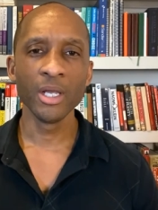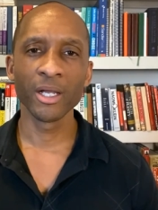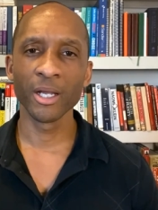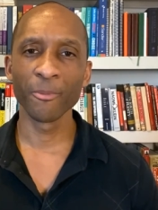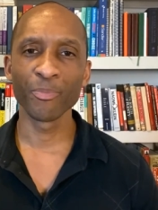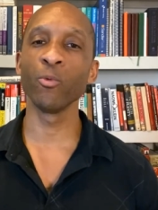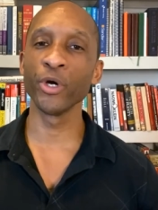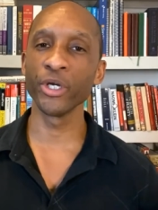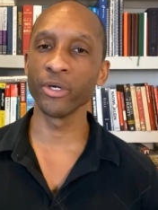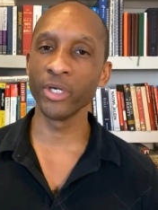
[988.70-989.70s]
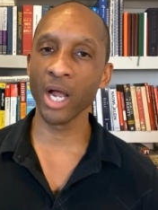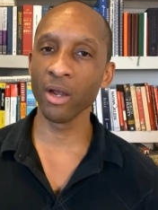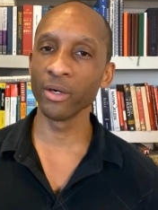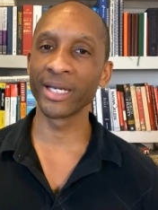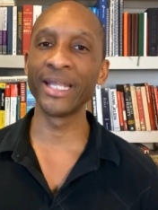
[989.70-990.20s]
uh, where your
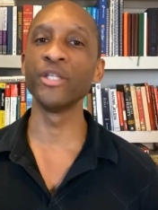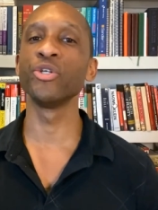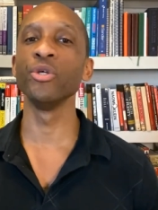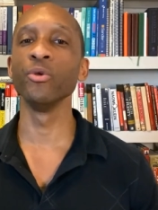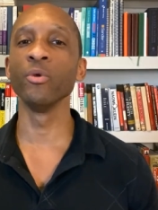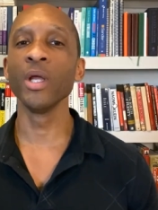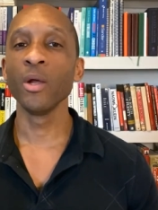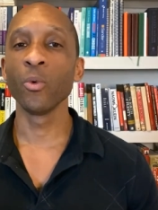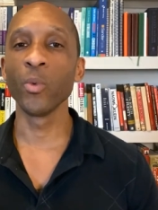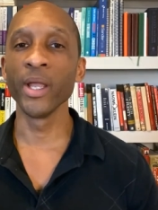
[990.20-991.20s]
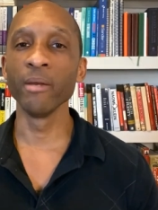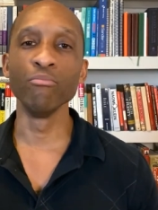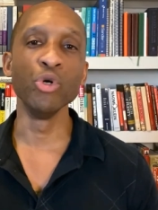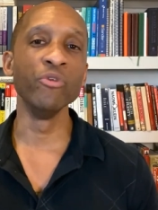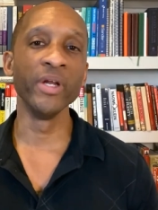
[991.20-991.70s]
dollar gets you when
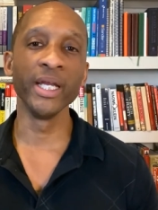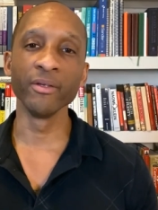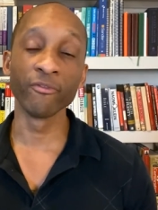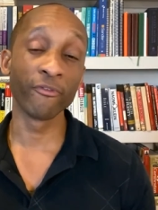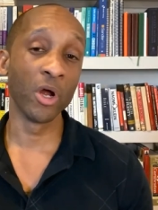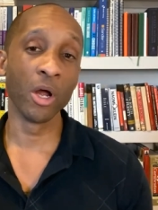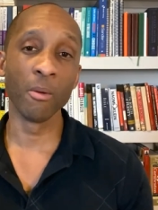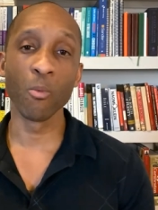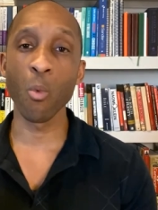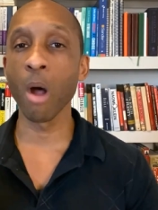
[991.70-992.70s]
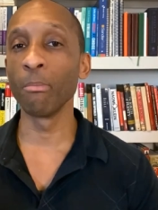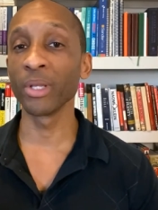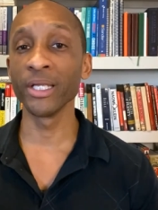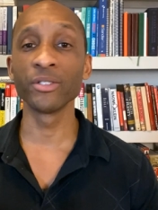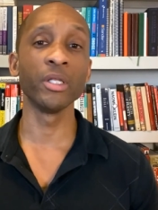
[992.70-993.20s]
moving from one
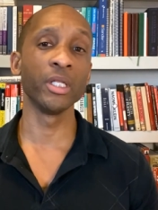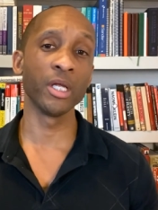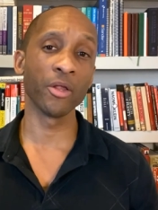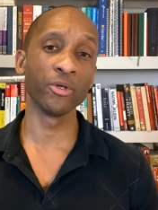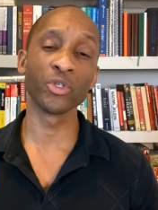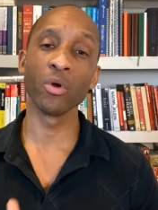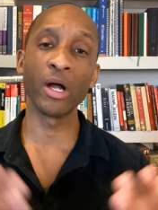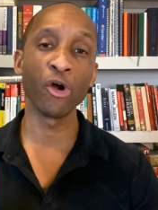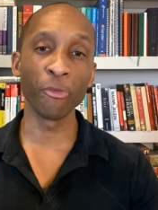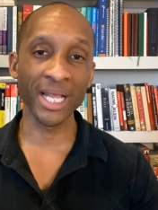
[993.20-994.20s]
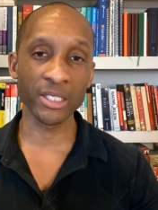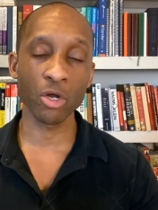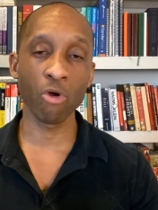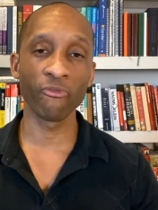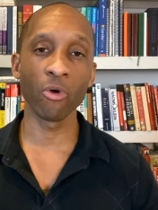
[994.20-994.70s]
place to the other. So I hope that's
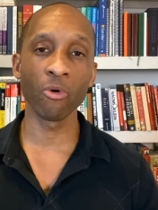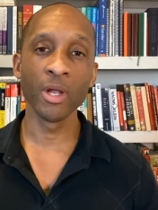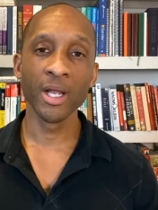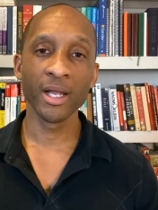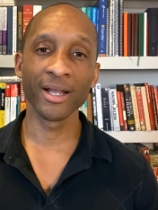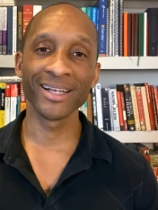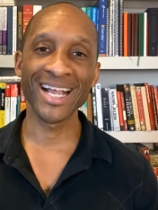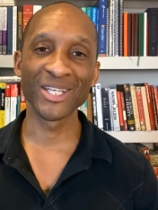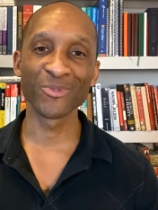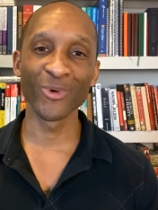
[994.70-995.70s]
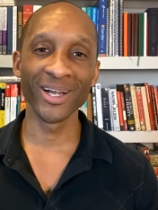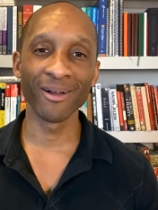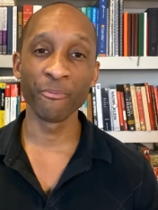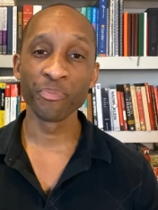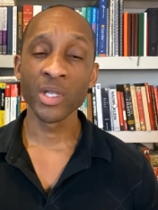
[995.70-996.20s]
helpful uh, as
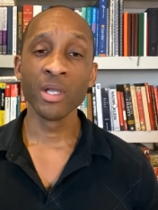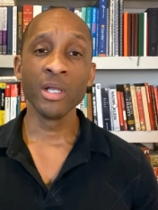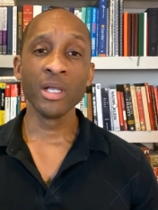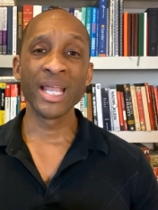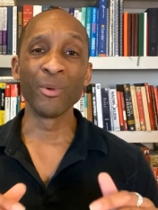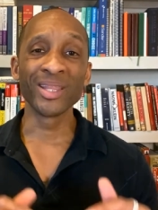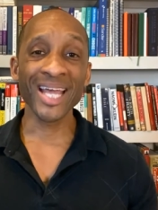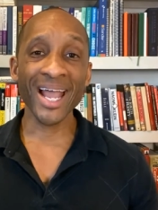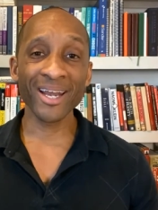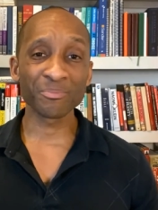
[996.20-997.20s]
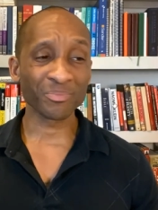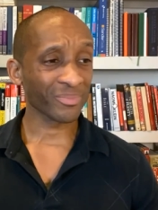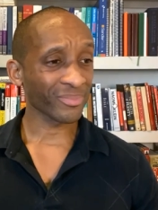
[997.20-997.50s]
well. And with that,